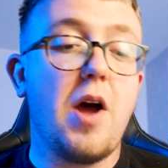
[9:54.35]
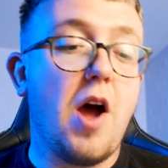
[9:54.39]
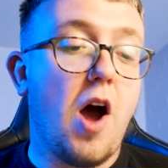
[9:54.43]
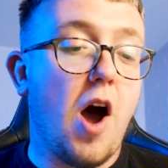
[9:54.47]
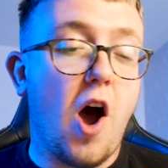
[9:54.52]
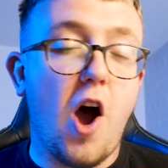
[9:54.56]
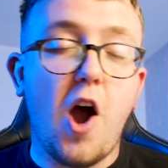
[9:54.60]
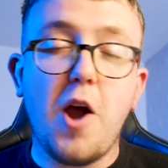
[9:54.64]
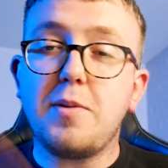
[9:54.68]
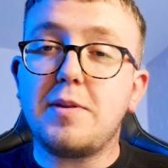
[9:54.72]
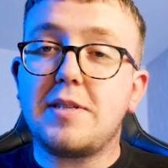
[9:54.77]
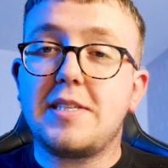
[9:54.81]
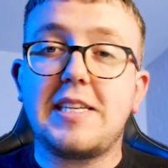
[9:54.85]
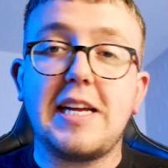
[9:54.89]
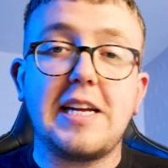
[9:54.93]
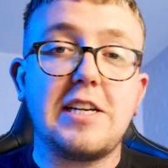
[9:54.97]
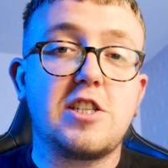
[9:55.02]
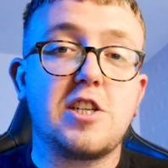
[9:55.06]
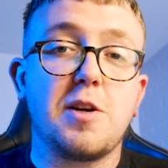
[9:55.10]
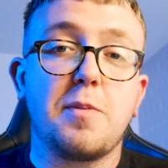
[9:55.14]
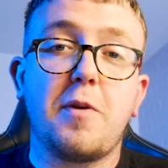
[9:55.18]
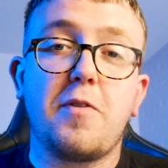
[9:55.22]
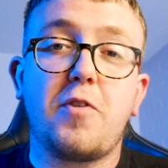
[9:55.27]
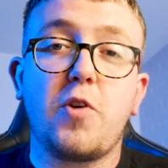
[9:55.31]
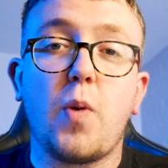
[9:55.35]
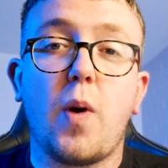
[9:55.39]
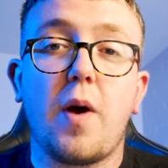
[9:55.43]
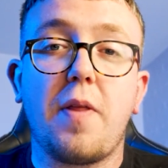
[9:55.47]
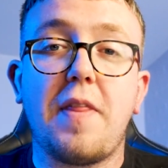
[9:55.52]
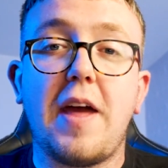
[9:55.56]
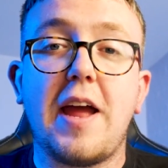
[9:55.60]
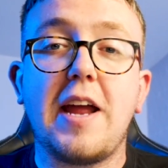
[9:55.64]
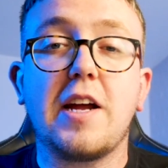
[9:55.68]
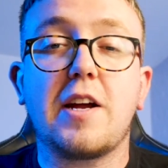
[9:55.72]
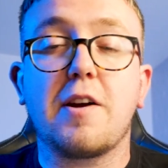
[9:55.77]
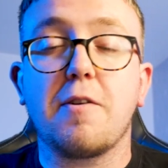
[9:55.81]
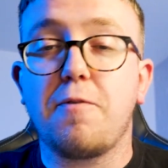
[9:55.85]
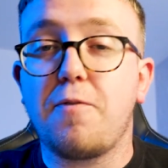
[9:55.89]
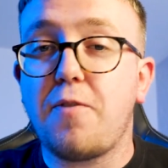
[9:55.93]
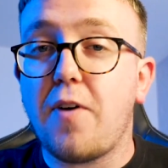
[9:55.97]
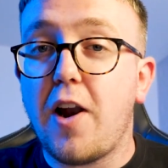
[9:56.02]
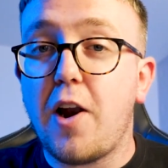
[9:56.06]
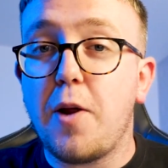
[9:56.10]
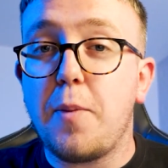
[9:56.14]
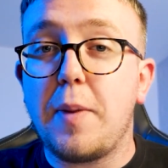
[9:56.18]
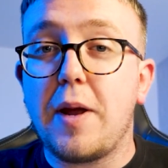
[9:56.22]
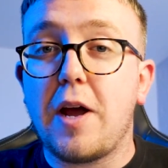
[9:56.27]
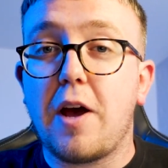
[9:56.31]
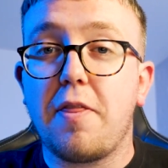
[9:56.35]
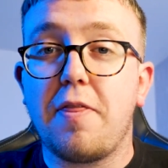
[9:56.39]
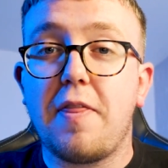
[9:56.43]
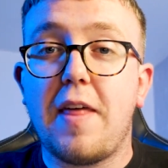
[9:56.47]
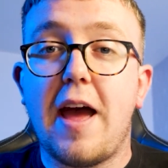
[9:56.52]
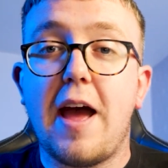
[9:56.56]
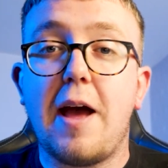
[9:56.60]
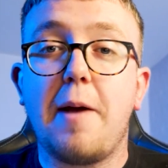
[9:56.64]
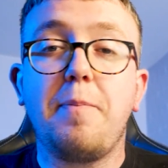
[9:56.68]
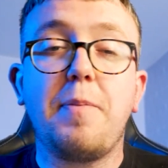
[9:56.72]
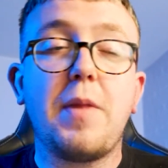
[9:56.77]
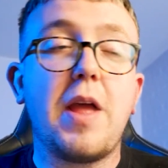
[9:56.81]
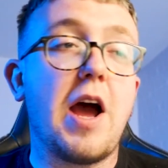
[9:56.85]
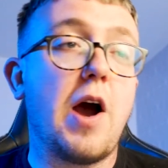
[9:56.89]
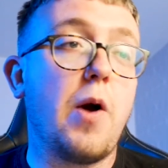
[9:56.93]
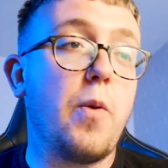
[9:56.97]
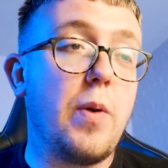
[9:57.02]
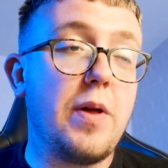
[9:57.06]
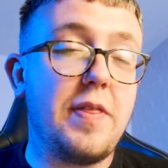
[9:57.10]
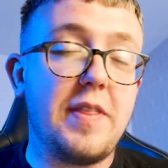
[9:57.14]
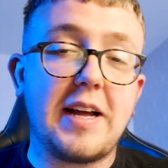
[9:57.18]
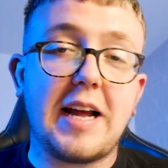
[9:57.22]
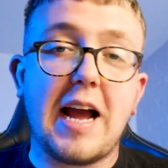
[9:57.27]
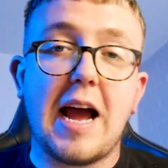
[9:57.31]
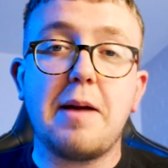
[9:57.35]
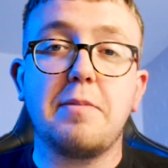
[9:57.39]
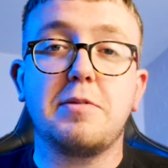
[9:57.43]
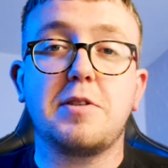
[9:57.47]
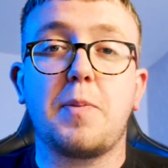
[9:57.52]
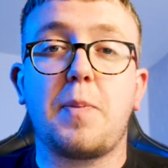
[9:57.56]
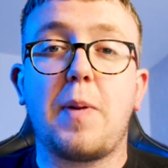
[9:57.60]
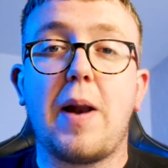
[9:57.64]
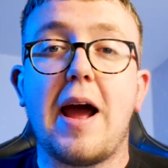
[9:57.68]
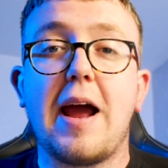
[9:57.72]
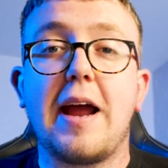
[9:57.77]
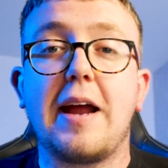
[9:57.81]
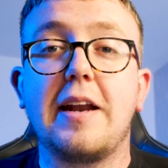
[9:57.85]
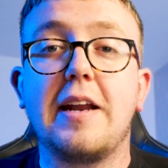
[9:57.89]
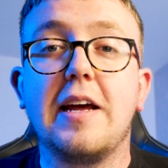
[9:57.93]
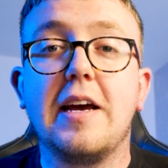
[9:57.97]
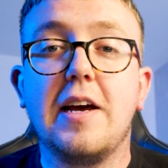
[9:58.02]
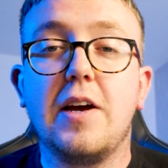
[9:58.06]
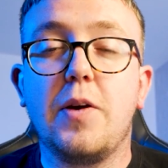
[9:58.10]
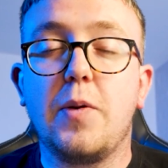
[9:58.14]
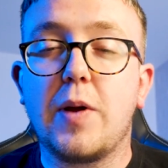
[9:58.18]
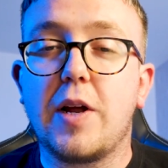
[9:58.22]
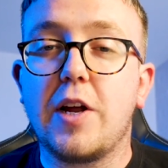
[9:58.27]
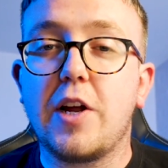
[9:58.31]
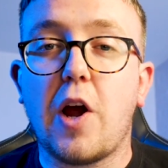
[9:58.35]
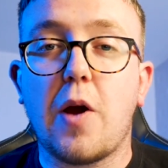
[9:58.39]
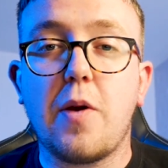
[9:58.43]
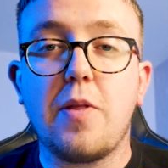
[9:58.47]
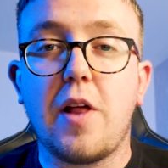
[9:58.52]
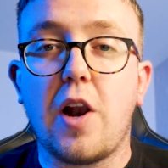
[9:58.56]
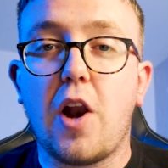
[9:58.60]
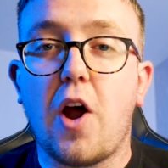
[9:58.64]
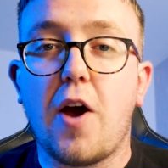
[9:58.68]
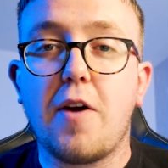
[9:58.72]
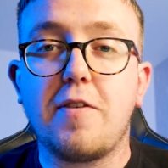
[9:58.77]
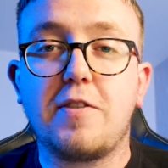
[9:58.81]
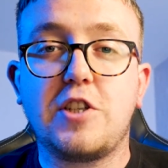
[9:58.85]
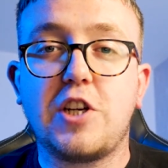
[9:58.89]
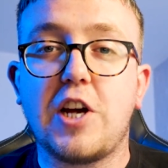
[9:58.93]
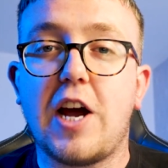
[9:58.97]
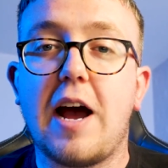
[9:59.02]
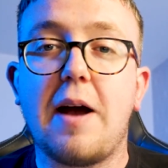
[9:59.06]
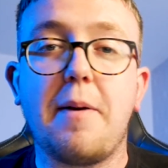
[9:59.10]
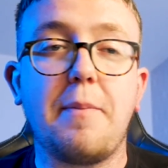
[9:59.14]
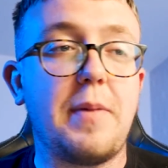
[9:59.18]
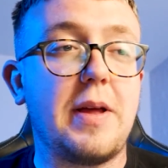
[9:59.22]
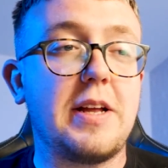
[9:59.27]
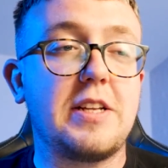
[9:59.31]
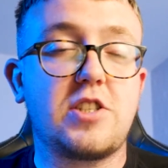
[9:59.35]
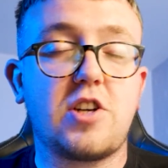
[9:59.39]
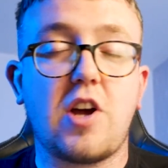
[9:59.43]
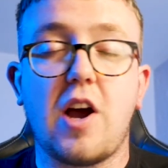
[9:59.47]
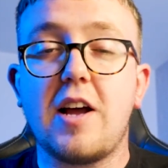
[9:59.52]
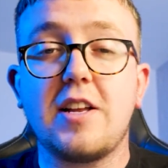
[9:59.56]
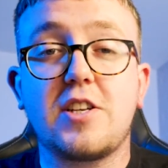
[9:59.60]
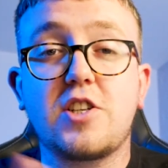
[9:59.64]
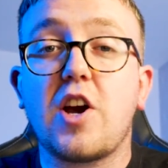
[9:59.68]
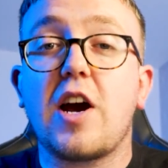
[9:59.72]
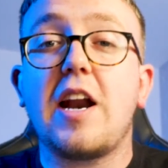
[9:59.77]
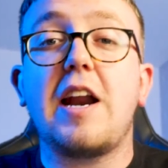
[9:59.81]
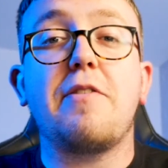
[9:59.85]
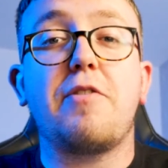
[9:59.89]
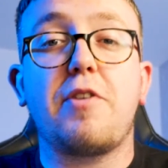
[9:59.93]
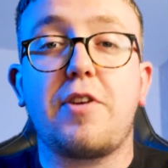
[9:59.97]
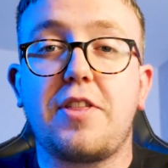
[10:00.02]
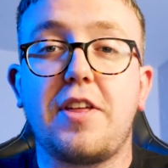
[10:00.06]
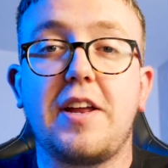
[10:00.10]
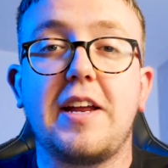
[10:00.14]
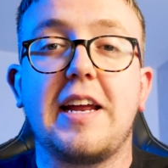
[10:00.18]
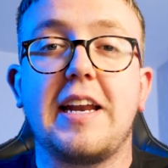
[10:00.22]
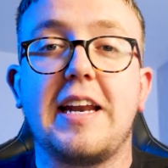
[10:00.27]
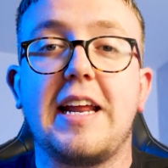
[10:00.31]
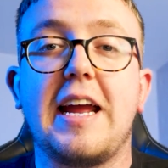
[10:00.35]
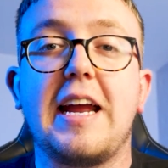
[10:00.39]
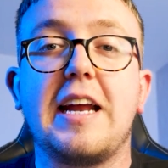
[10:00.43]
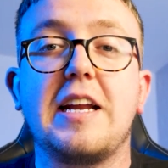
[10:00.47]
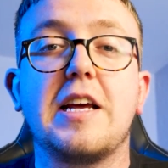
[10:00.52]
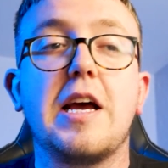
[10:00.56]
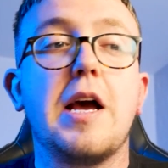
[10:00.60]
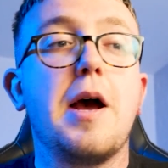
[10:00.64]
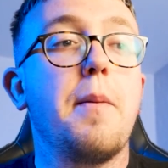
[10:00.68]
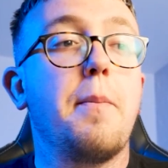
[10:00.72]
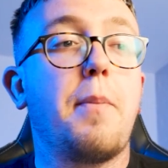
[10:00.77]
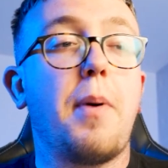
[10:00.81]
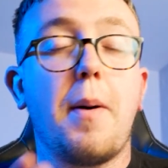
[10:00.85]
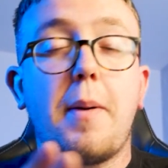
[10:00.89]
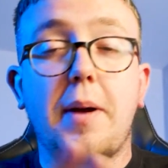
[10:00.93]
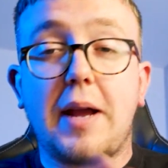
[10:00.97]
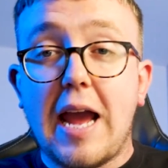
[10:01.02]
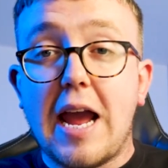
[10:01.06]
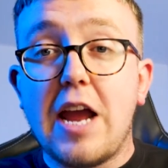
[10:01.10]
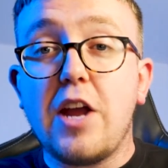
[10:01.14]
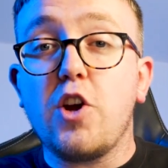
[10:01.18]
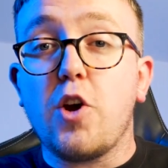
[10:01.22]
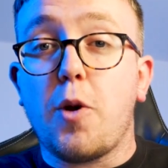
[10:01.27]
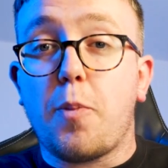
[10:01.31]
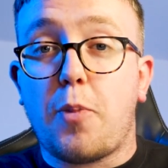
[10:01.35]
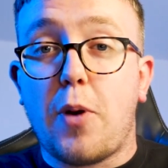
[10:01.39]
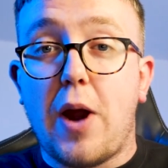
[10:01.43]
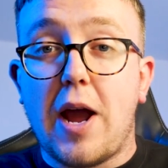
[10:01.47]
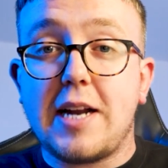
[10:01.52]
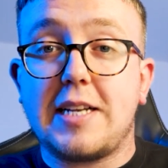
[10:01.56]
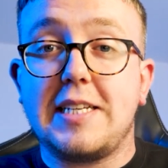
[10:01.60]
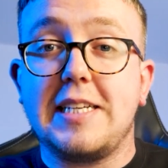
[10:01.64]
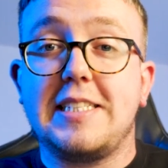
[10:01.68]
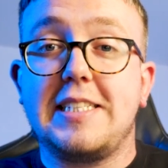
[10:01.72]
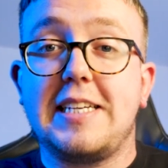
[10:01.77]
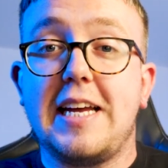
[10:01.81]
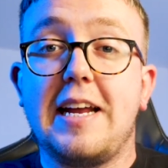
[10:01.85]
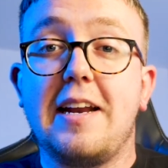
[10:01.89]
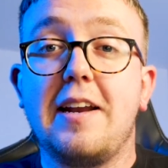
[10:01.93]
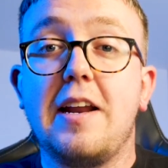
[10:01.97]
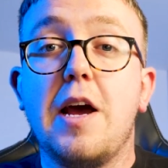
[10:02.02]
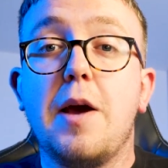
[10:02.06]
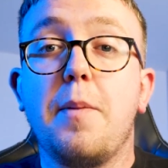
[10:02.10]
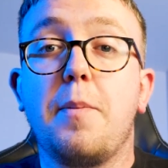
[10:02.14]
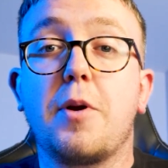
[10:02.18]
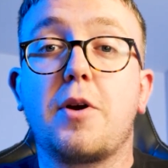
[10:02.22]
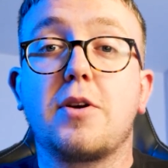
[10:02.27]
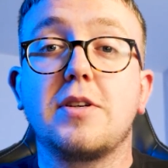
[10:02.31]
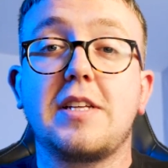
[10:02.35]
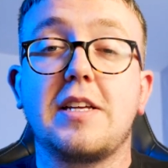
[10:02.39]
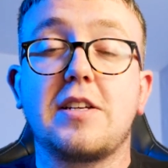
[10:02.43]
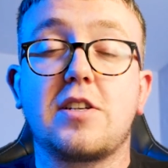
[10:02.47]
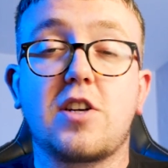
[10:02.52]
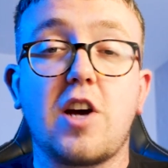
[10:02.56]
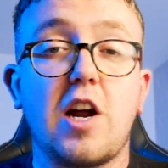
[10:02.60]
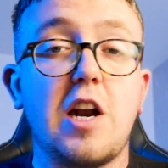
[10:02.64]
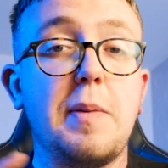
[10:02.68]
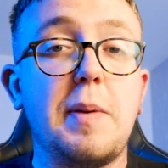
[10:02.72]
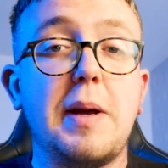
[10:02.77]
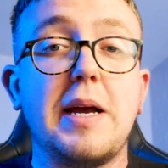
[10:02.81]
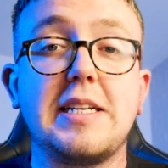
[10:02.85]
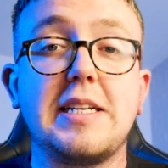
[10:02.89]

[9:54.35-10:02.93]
I hope to see some of you on there. You can follow me on there, and when the games are playing, we can go in the live chat. It's got everything you need, but get your practice in, because there's going to be